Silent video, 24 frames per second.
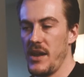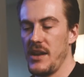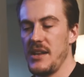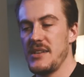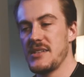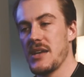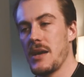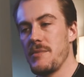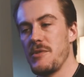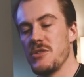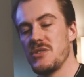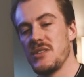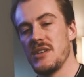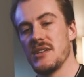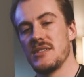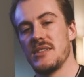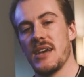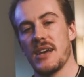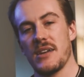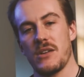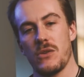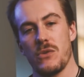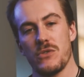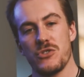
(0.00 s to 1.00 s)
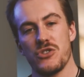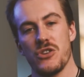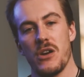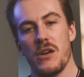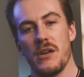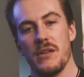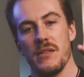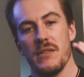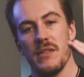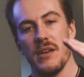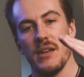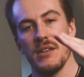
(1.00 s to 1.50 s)
anytime you see a technical
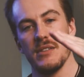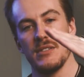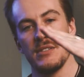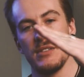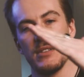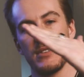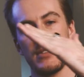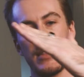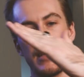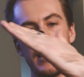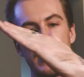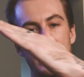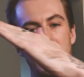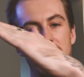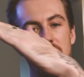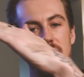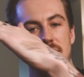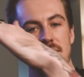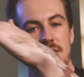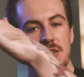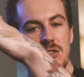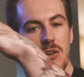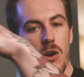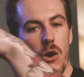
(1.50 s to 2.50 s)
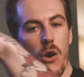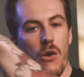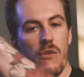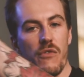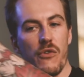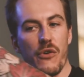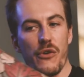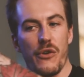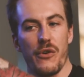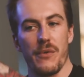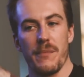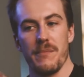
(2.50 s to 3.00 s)
chart that is just like this
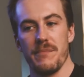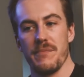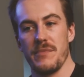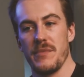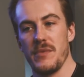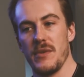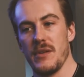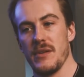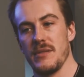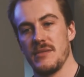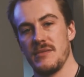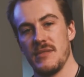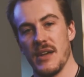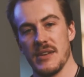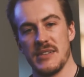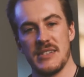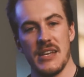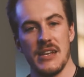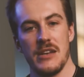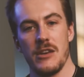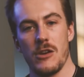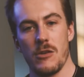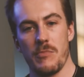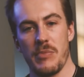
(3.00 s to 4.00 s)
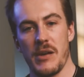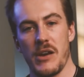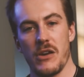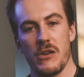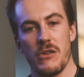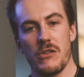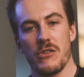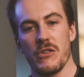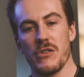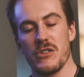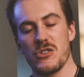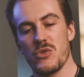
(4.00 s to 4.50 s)
over a 10-year
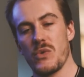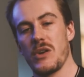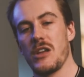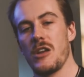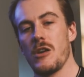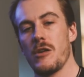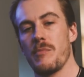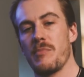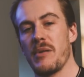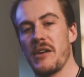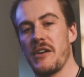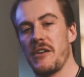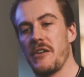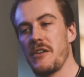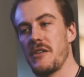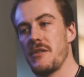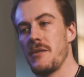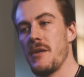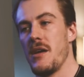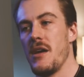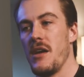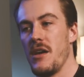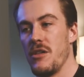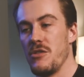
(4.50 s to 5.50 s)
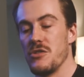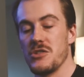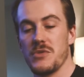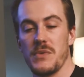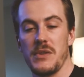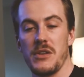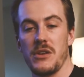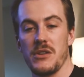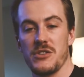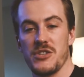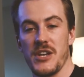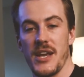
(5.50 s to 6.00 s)
period or a 20-year period, there's a
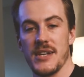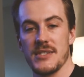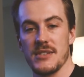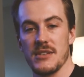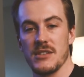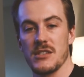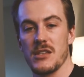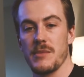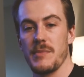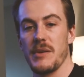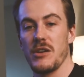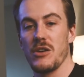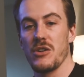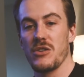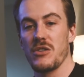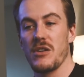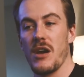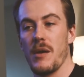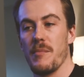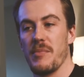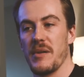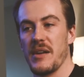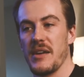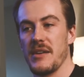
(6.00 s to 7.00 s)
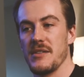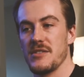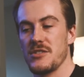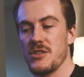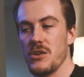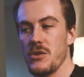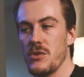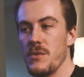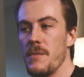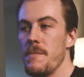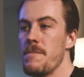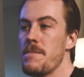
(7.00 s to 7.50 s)
really good chance that it's going to be a good company.
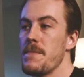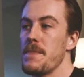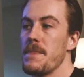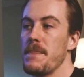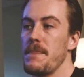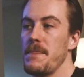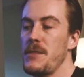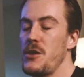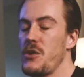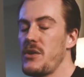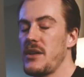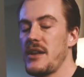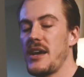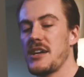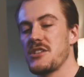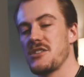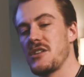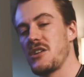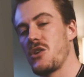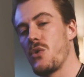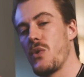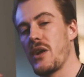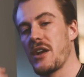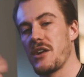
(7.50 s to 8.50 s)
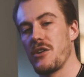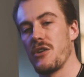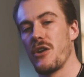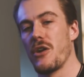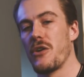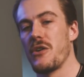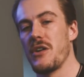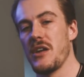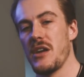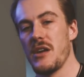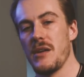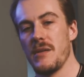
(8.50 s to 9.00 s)
So you can actually quick and
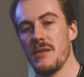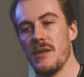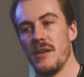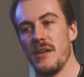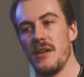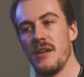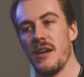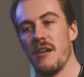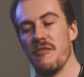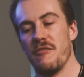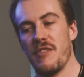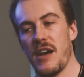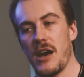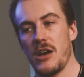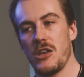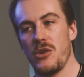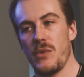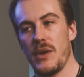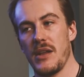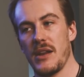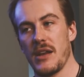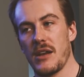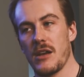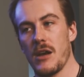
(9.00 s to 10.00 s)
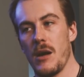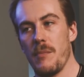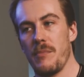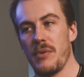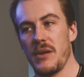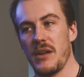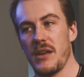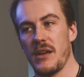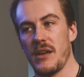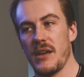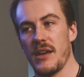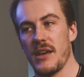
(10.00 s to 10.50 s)
dirty evaluate a
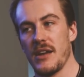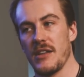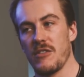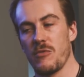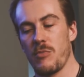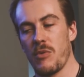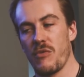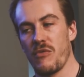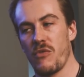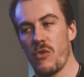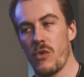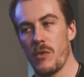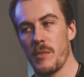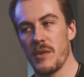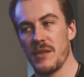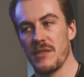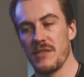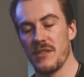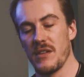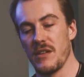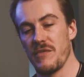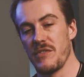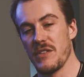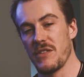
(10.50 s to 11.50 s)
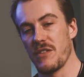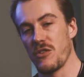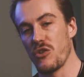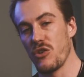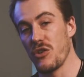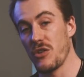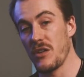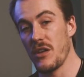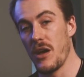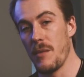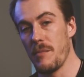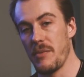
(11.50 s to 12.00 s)
company and its performance and if it's a
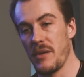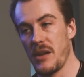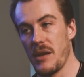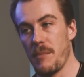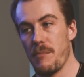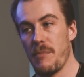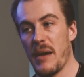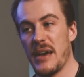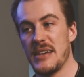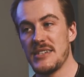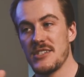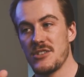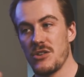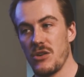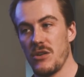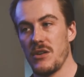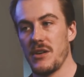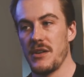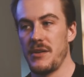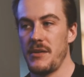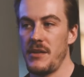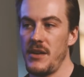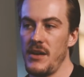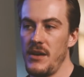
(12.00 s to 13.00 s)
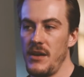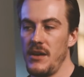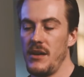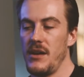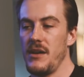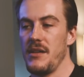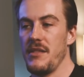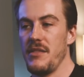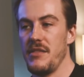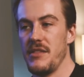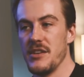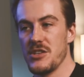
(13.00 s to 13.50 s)
good company based on
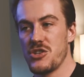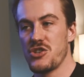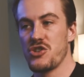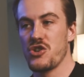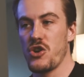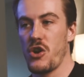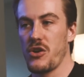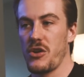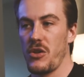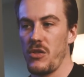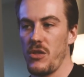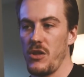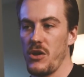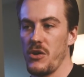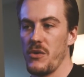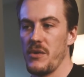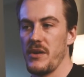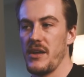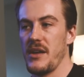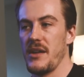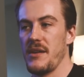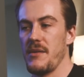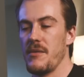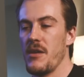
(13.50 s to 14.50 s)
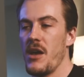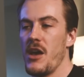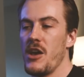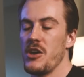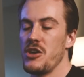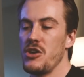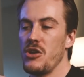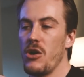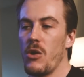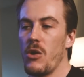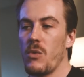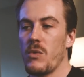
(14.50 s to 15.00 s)
this chart alone. And
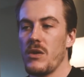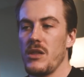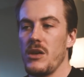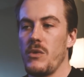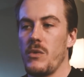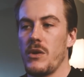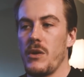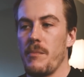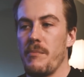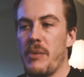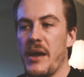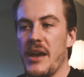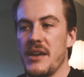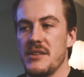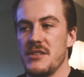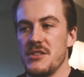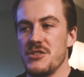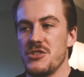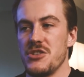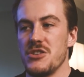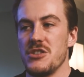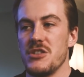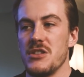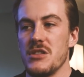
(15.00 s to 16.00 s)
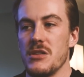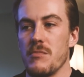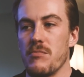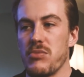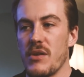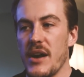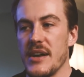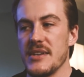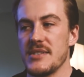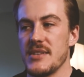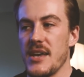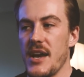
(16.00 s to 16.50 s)
you don't really want to pay attention to the
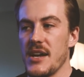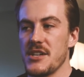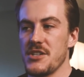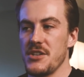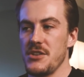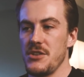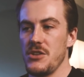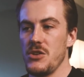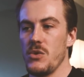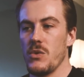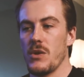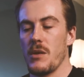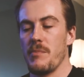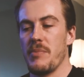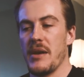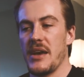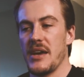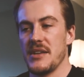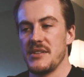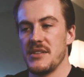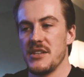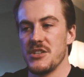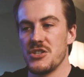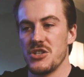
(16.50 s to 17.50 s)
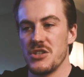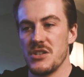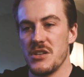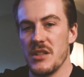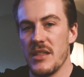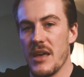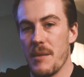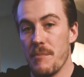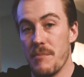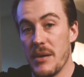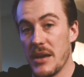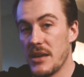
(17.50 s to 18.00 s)
price action. You want to pay attention to
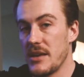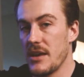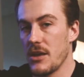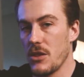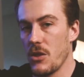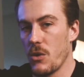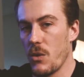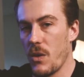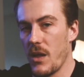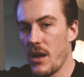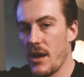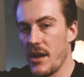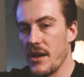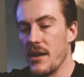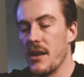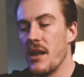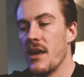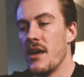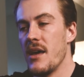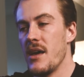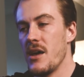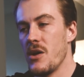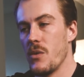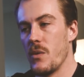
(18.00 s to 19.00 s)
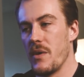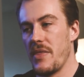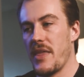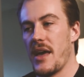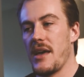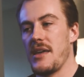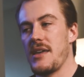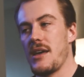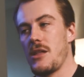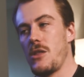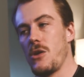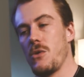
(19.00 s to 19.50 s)
that big yellow line. When
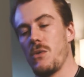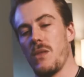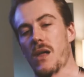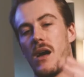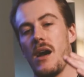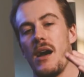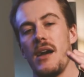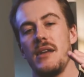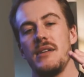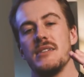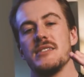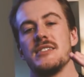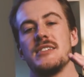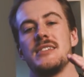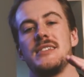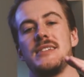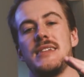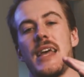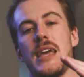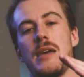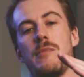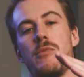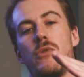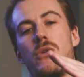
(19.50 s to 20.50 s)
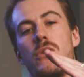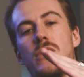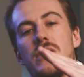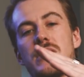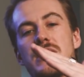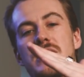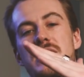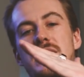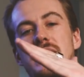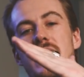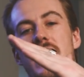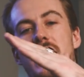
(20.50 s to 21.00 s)
that yellow line is stable and
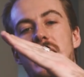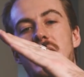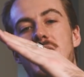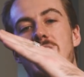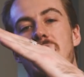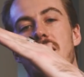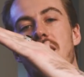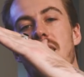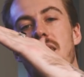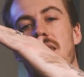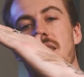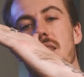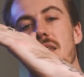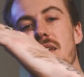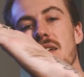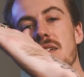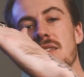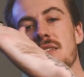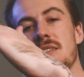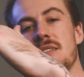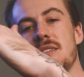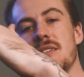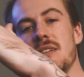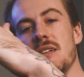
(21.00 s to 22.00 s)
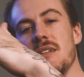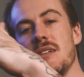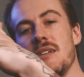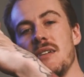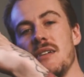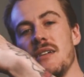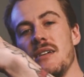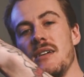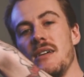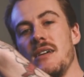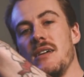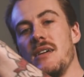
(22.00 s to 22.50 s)
steady like this,
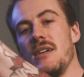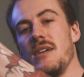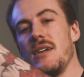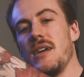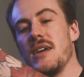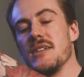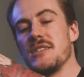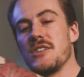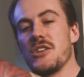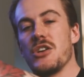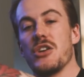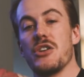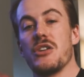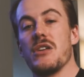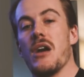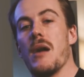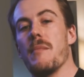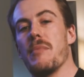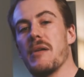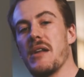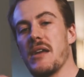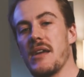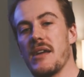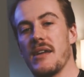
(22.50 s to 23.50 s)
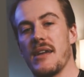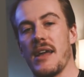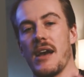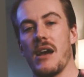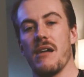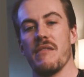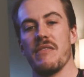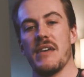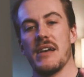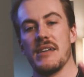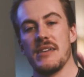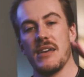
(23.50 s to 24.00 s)
it's a good company. Now,
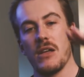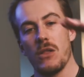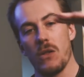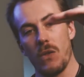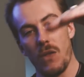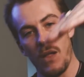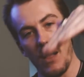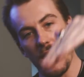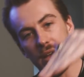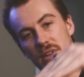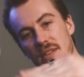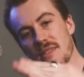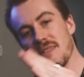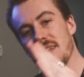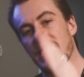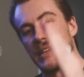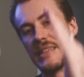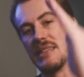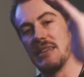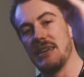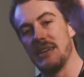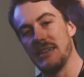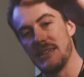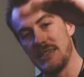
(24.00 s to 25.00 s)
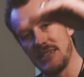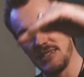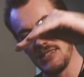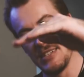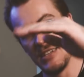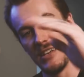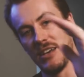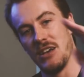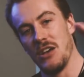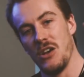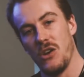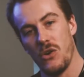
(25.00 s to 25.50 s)
if that yellow line is like this
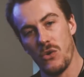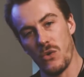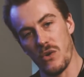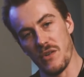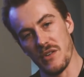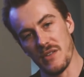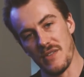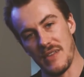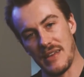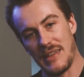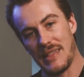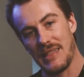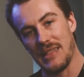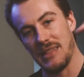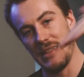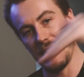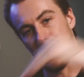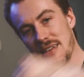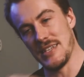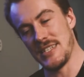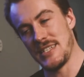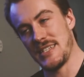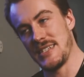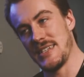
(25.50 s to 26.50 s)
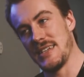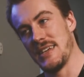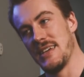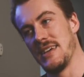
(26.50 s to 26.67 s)
or it's like this,